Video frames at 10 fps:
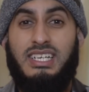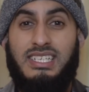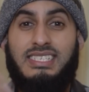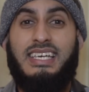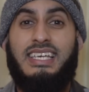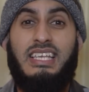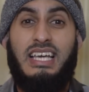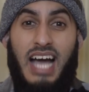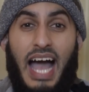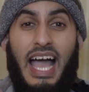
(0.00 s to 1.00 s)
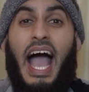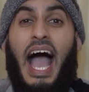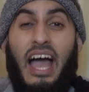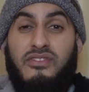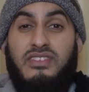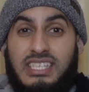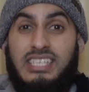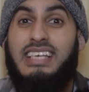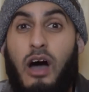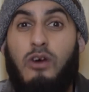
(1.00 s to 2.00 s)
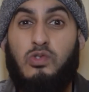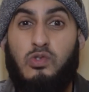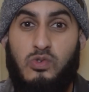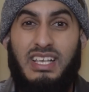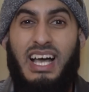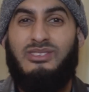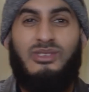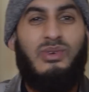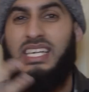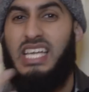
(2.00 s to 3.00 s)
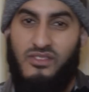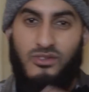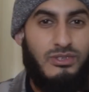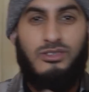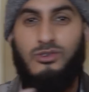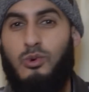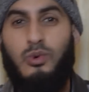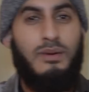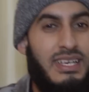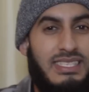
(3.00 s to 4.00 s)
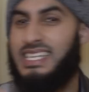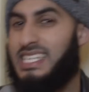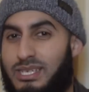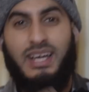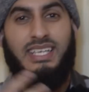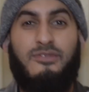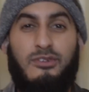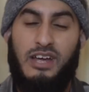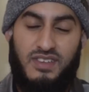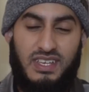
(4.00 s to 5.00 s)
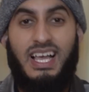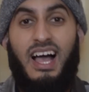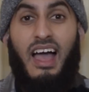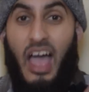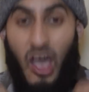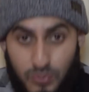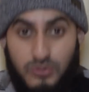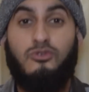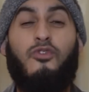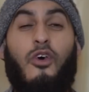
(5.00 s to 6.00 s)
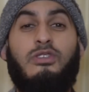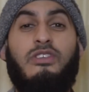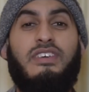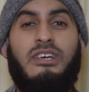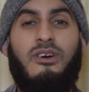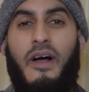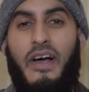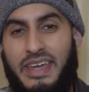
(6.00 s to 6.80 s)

These are, I have to get this outsourced so you can have all these cool, amazing, interactive graphics. It helps you follow the video.